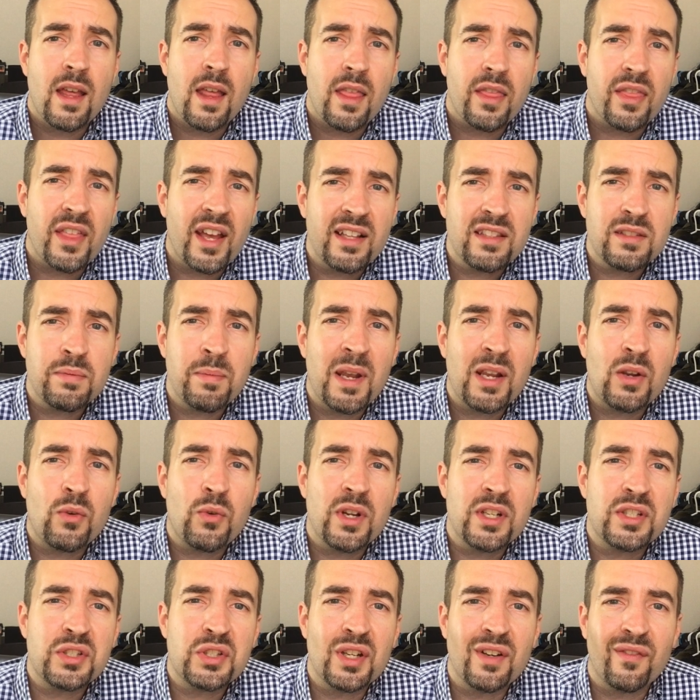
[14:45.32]
That's my
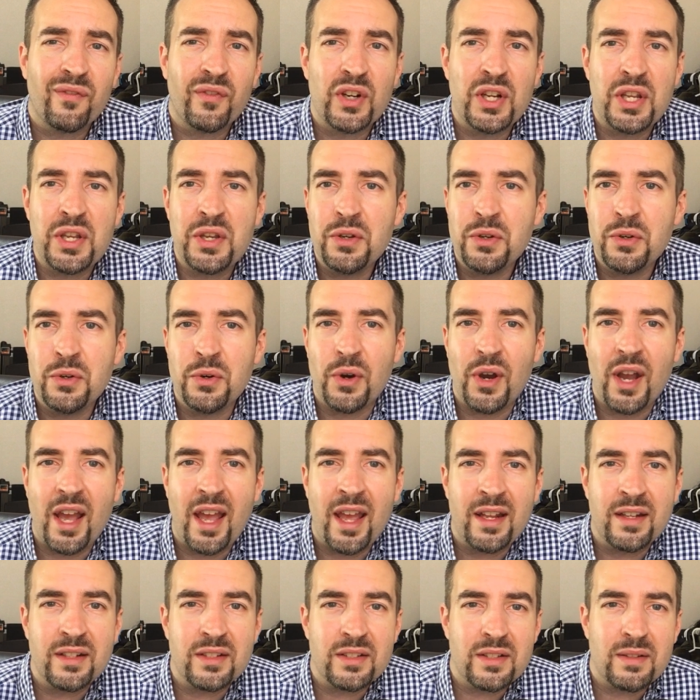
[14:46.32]
question for you.
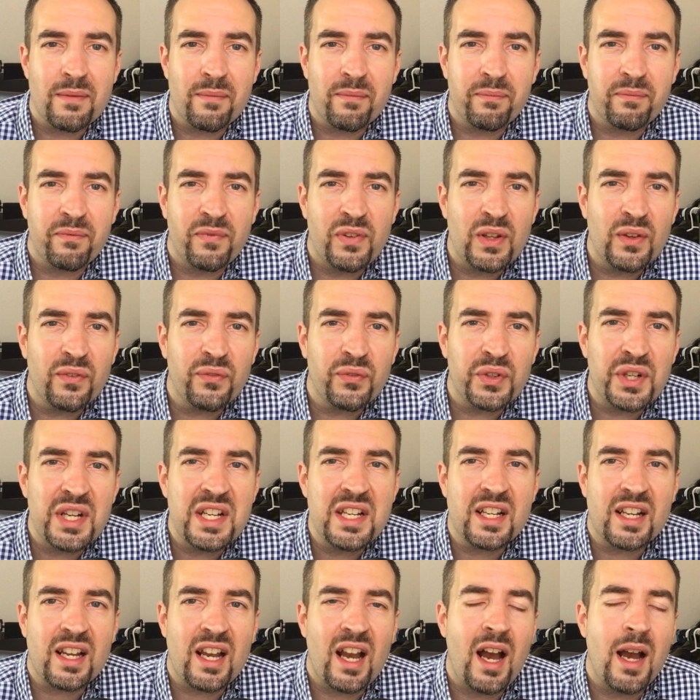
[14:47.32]
And feel free
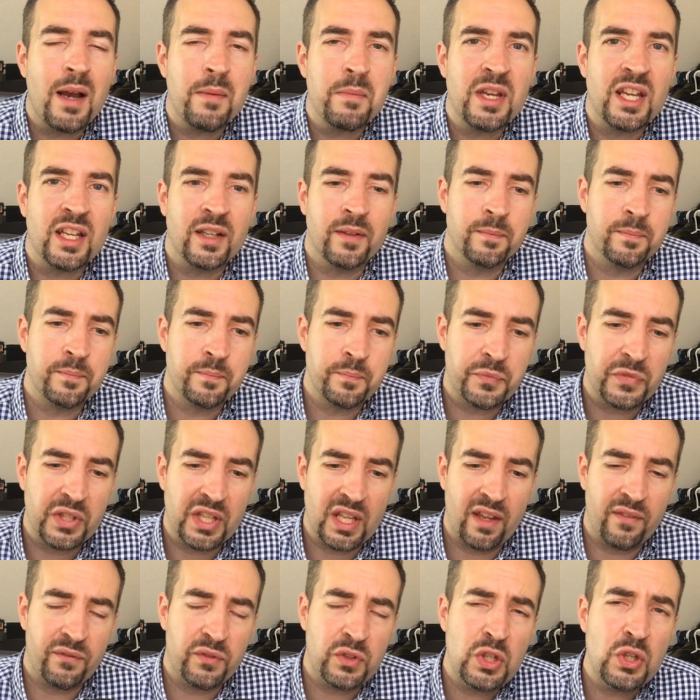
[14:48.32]
to comment.
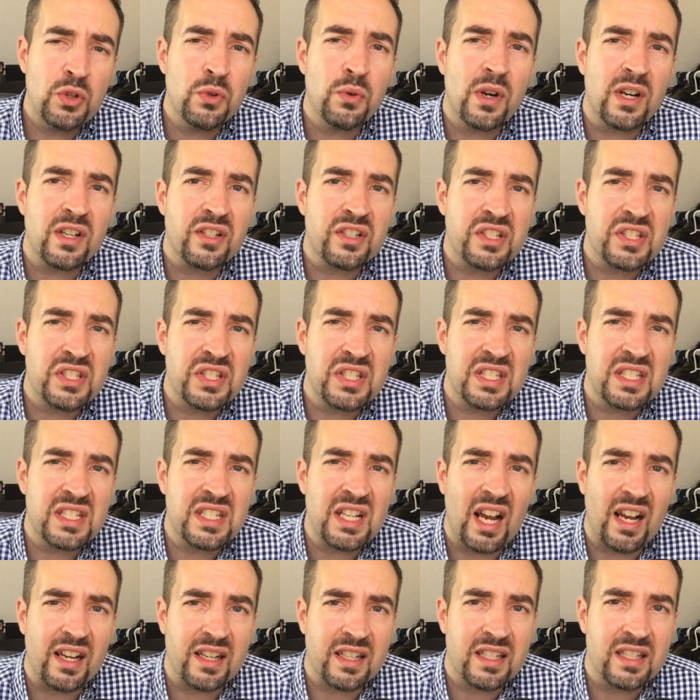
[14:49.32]
If you are
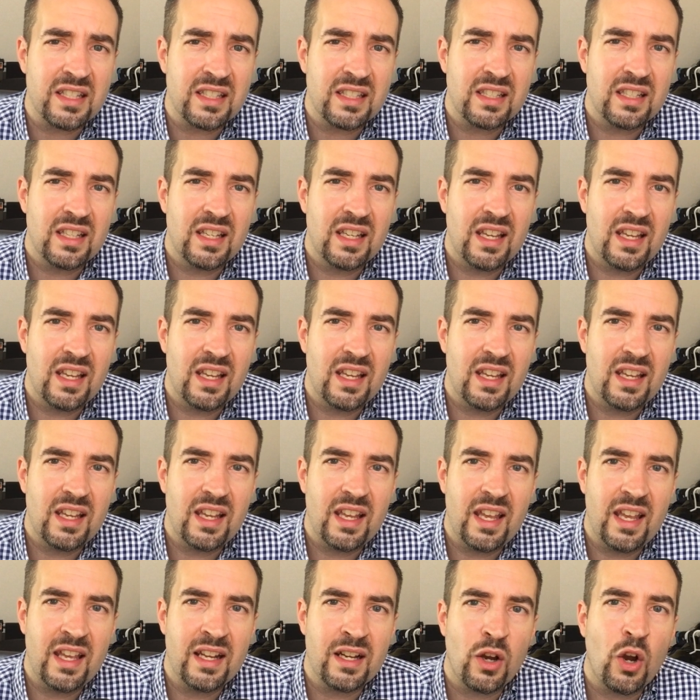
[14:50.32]
stuck
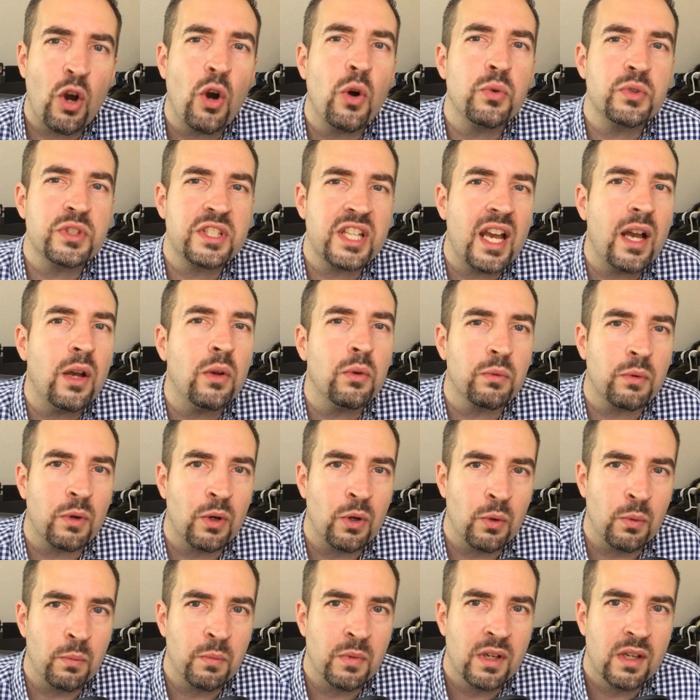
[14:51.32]
in a hotel
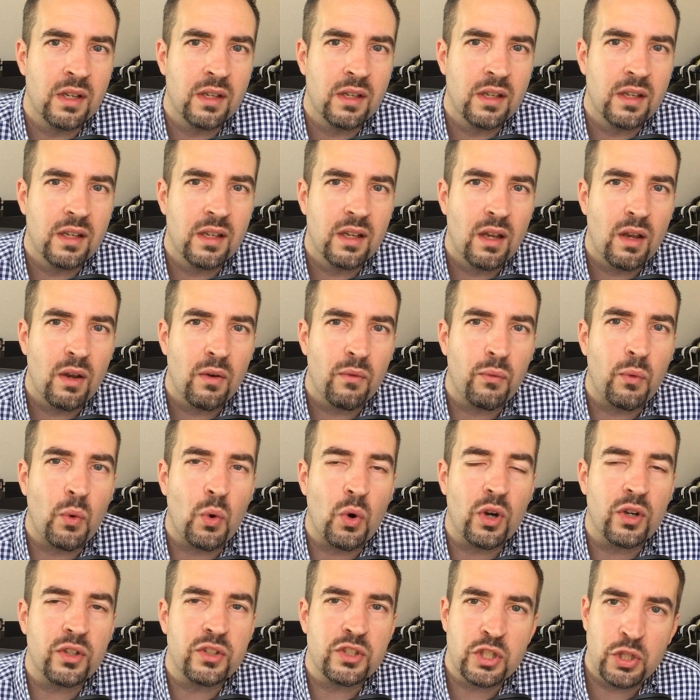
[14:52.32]
room
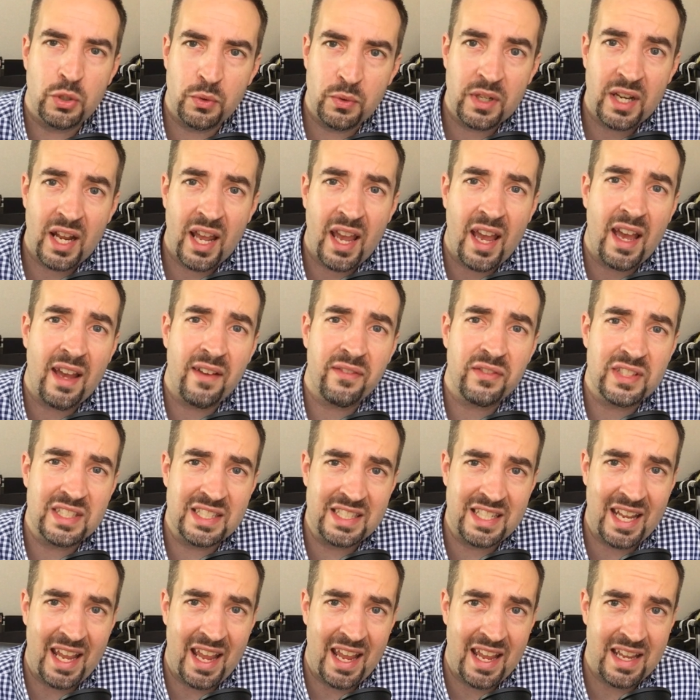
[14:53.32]
for 2.5
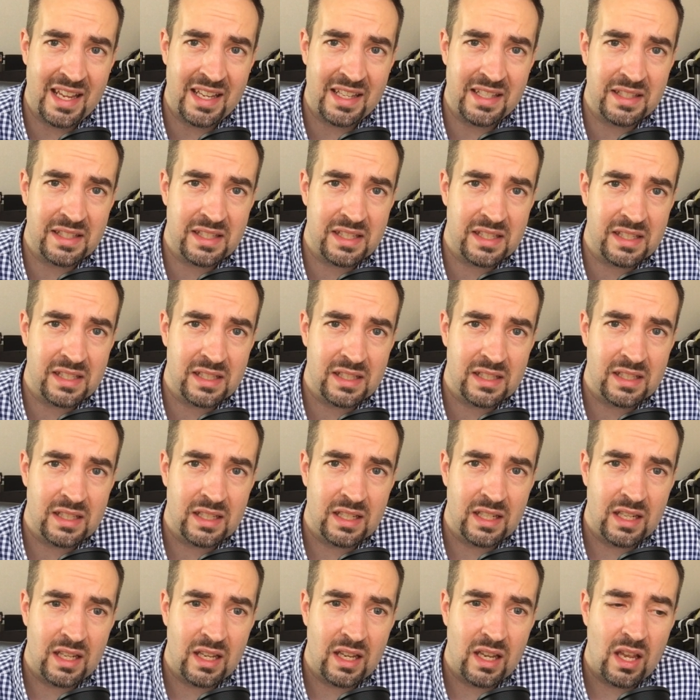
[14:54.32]
days.
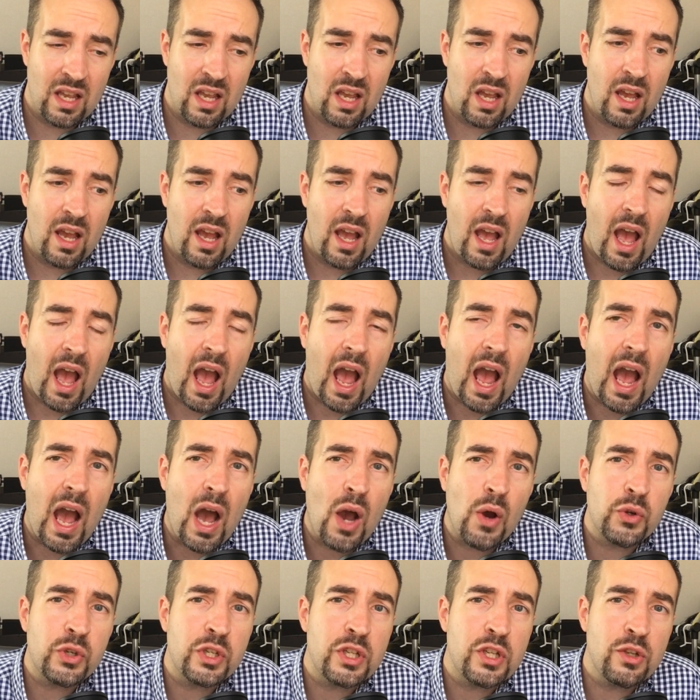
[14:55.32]

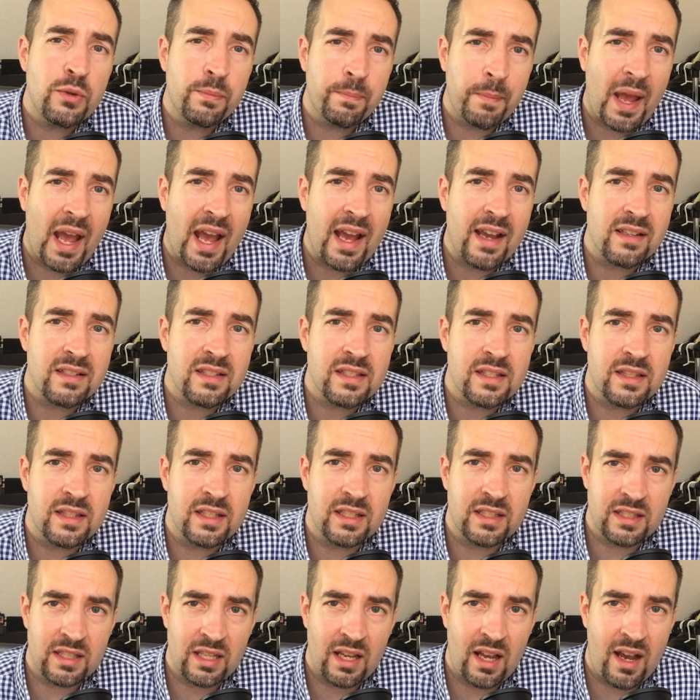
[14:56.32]
How do you pass
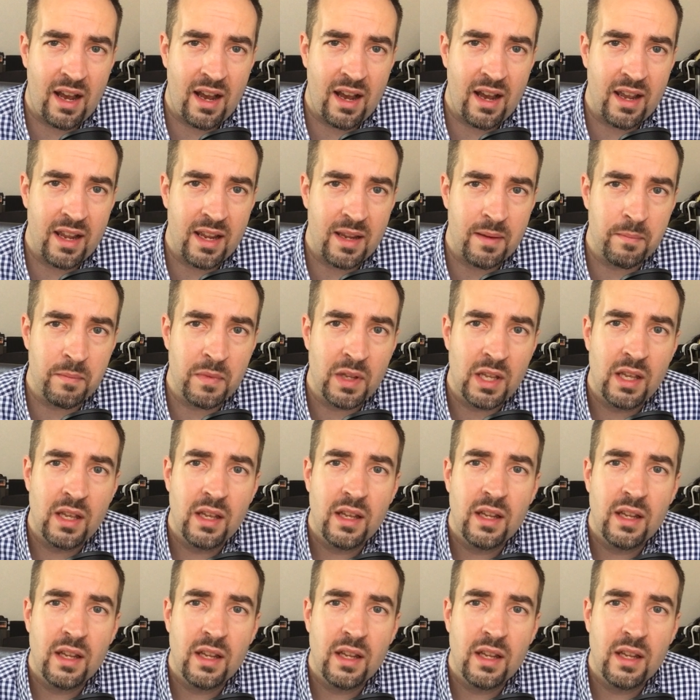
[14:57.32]
the time?